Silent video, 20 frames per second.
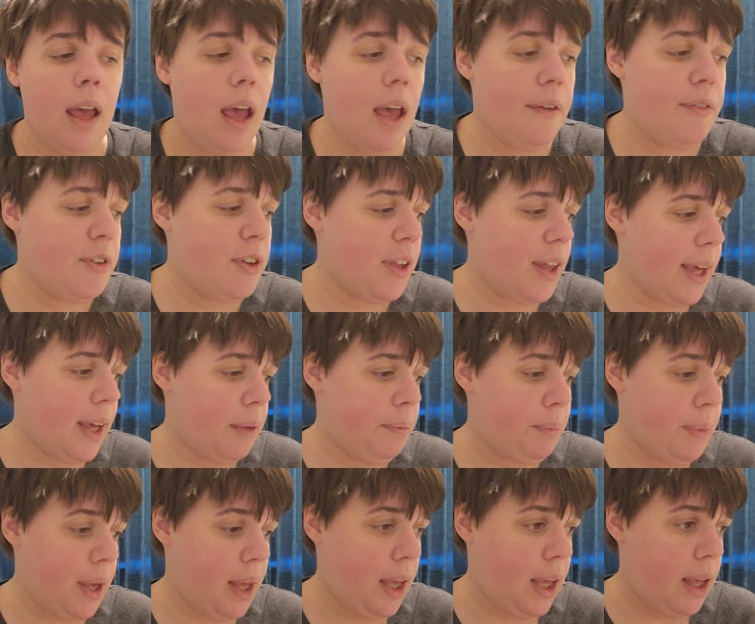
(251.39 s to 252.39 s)
If you're like
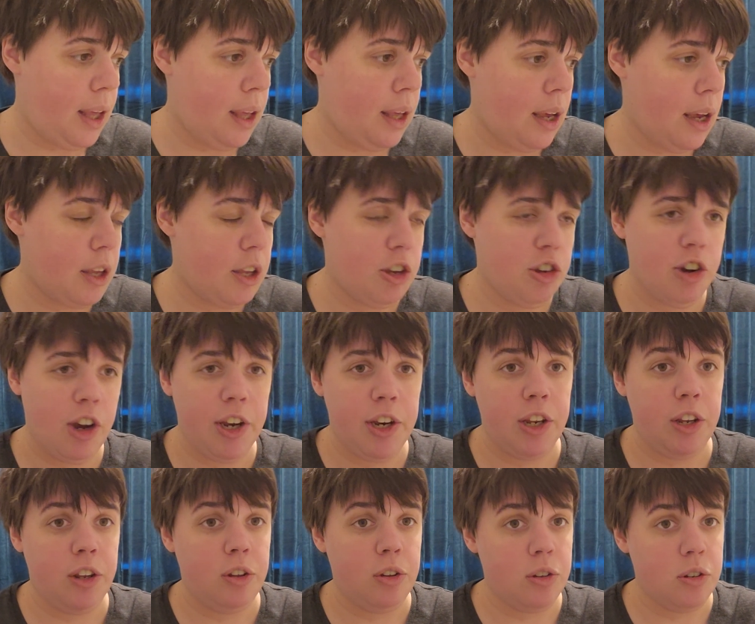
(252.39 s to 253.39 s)
me and you're trying
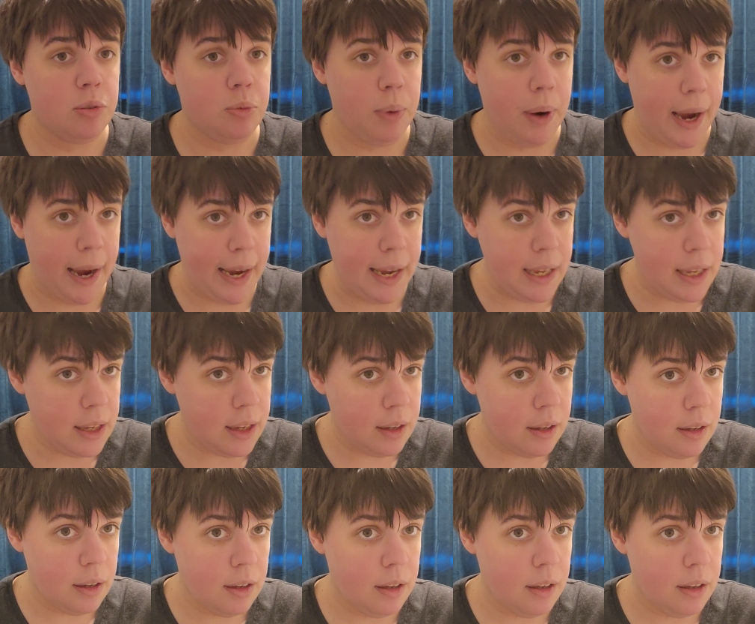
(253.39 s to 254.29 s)
to lose weight,